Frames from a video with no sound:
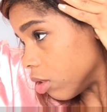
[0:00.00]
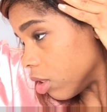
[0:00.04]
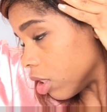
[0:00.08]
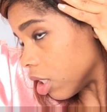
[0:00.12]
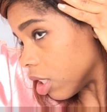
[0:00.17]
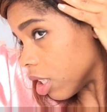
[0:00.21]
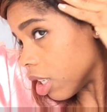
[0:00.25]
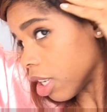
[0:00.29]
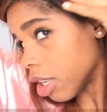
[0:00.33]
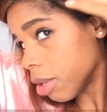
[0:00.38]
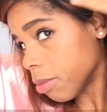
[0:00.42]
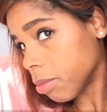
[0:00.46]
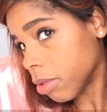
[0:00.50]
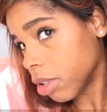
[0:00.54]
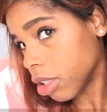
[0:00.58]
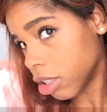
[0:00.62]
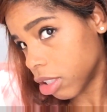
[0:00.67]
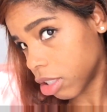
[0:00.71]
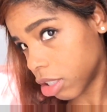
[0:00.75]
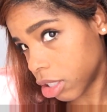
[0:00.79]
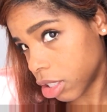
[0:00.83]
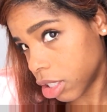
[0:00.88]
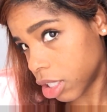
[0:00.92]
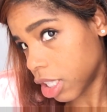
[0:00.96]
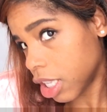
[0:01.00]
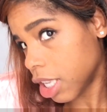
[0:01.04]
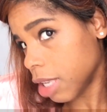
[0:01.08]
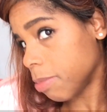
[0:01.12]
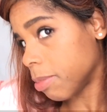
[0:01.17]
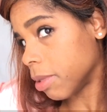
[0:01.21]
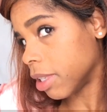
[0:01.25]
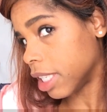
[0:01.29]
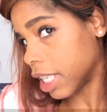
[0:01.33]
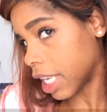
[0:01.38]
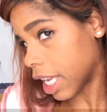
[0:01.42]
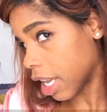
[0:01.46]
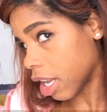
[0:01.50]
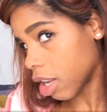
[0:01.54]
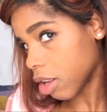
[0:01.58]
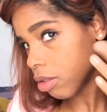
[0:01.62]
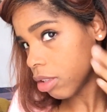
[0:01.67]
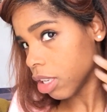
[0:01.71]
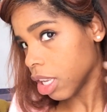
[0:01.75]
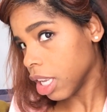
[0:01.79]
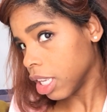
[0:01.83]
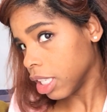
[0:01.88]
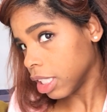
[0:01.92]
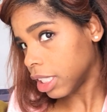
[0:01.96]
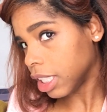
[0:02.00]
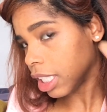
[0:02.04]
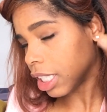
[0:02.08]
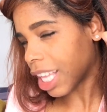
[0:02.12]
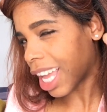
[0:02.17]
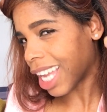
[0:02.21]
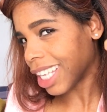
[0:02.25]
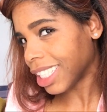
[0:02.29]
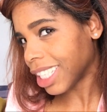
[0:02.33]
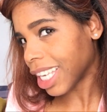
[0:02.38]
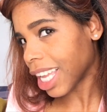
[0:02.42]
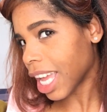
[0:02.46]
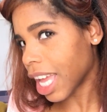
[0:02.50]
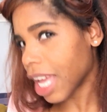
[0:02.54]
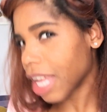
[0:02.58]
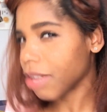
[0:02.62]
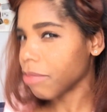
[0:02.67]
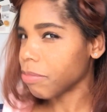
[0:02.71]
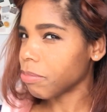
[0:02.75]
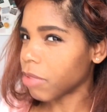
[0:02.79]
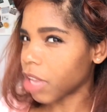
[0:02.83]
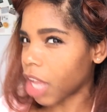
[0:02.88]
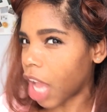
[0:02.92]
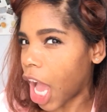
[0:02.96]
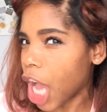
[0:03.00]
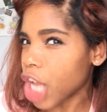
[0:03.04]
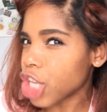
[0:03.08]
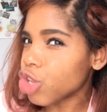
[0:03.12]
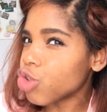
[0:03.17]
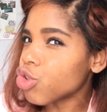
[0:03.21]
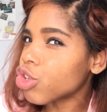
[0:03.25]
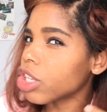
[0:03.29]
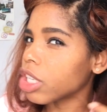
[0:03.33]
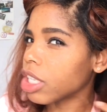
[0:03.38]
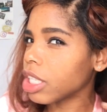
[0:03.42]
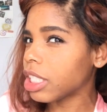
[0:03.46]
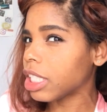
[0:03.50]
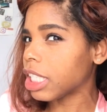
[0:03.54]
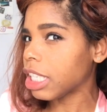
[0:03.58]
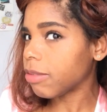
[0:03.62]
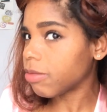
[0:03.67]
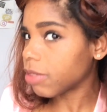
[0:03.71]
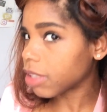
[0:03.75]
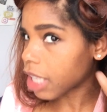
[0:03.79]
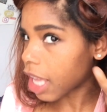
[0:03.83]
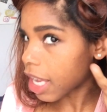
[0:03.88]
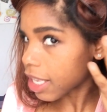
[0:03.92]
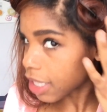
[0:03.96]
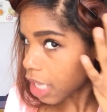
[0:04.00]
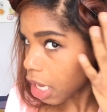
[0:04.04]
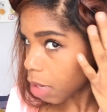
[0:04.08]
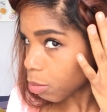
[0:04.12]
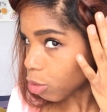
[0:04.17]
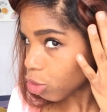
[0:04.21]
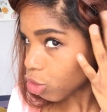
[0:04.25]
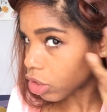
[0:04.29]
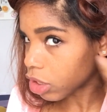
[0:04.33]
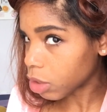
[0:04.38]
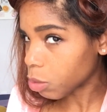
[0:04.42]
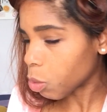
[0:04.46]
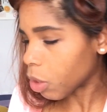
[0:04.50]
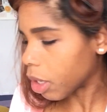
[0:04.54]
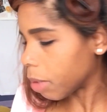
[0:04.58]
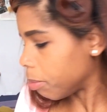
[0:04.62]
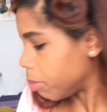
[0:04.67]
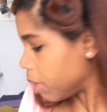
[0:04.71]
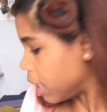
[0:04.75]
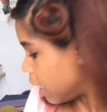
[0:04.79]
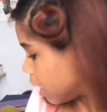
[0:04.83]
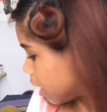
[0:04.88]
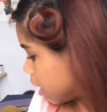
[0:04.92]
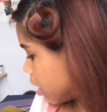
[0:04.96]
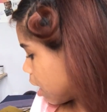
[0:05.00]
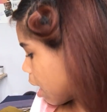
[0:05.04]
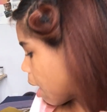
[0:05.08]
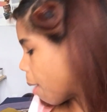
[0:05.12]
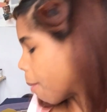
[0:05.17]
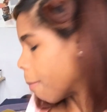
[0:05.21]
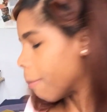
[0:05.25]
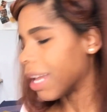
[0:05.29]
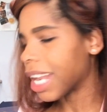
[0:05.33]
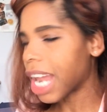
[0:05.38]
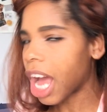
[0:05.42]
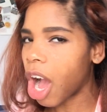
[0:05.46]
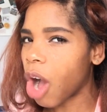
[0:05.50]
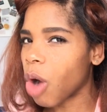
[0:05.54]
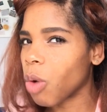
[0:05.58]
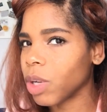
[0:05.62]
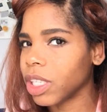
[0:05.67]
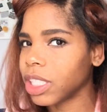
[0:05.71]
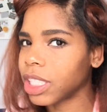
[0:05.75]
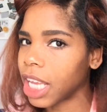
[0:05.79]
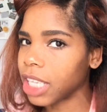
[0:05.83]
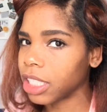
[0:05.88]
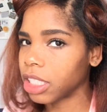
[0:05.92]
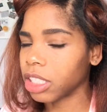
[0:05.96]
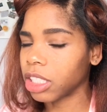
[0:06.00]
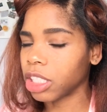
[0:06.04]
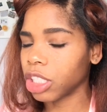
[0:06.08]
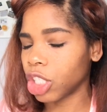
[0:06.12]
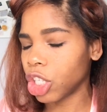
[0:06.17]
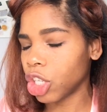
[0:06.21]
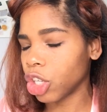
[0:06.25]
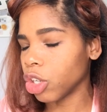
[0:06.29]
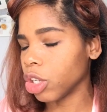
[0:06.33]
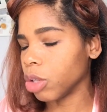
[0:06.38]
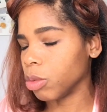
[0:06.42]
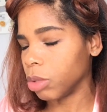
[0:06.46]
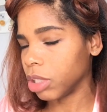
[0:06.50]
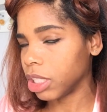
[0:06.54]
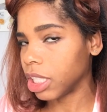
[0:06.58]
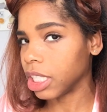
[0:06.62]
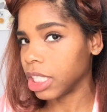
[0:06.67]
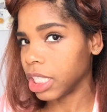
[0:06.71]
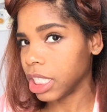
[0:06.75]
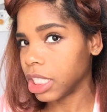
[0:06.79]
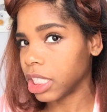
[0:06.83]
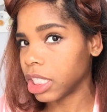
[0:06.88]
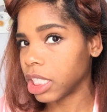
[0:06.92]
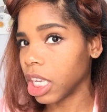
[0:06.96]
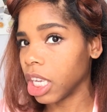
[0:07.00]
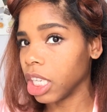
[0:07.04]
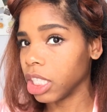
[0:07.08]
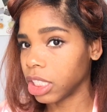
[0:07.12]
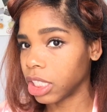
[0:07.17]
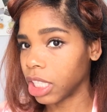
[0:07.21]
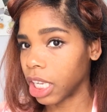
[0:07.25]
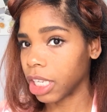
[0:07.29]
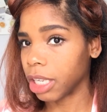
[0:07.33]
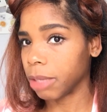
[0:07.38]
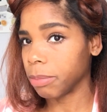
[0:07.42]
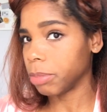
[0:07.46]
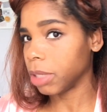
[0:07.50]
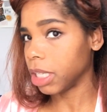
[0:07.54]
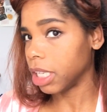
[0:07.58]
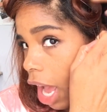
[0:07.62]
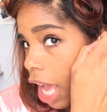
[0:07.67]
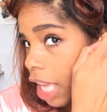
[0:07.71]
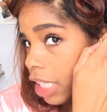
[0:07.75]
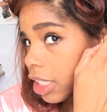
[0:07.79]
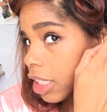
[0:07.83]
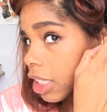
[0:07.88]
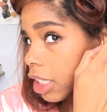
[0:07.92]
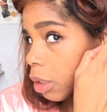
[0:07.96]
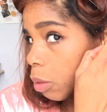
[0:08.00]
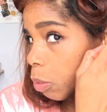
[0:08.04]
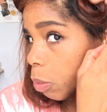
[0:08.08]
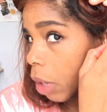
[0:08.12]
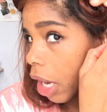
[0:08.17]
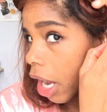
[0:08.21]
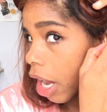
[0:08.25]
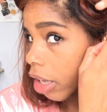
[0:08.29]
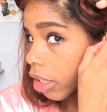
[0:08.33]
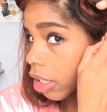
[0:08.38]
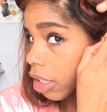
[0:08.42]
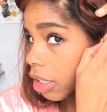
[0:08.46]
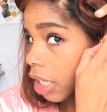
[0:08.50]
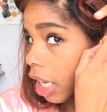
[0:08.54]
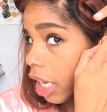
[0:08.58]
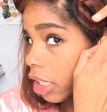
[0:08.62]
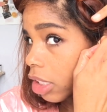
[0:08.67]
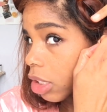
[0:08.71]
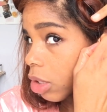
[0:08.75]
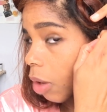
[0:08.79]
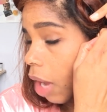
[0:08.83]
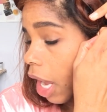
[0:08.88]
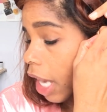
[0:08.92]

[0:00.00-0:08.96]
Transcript: it up to keep it down. See, like that, you could leave it like that with just 1 pin, but I always like to secure it with at least a second pin. I sleep wild at night, so I